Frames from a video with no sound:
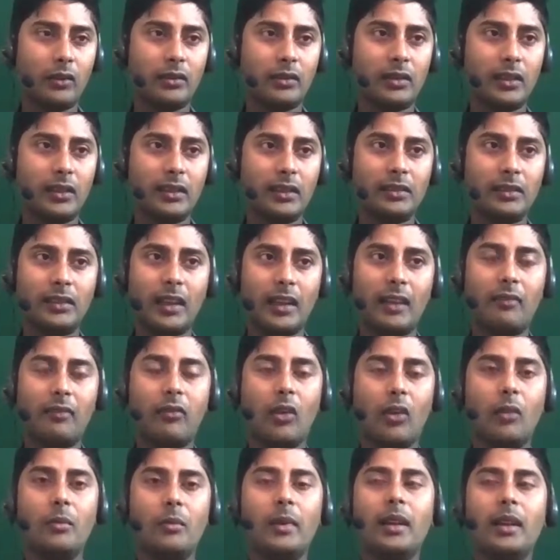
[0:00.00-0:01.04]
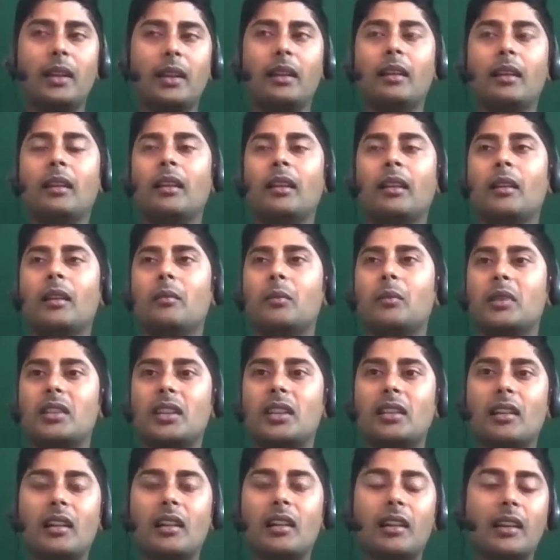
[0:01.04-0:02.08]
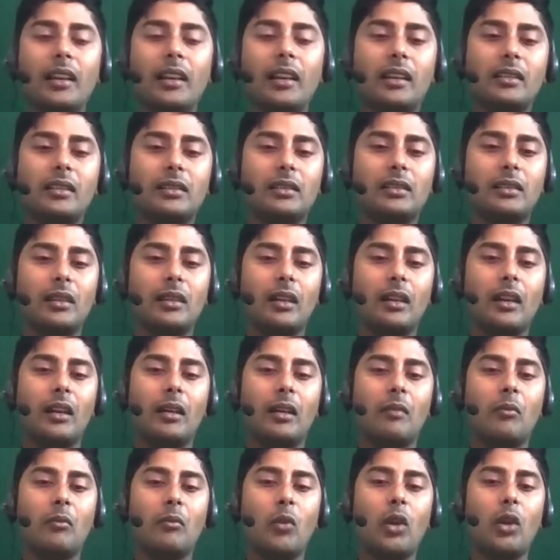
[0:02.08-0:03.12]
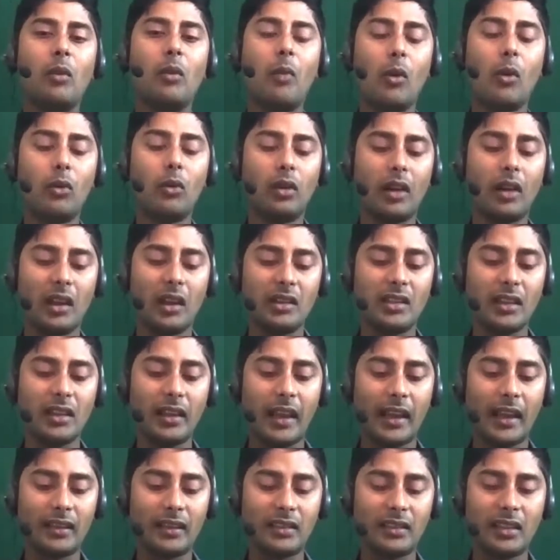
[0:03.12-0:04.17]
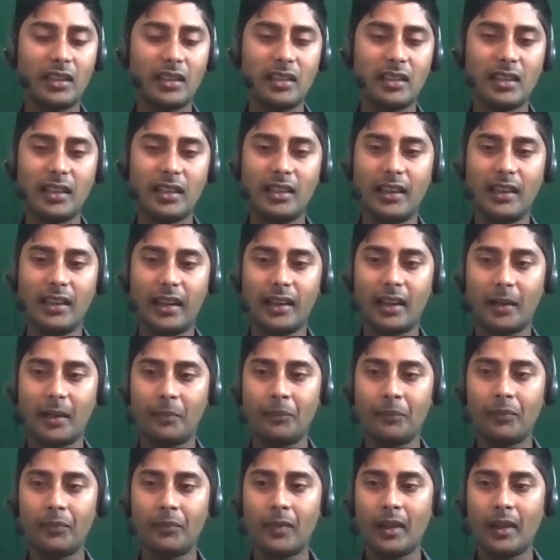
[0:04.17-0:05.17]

see is that for me, machine learning is more about crunching Excel sheet data,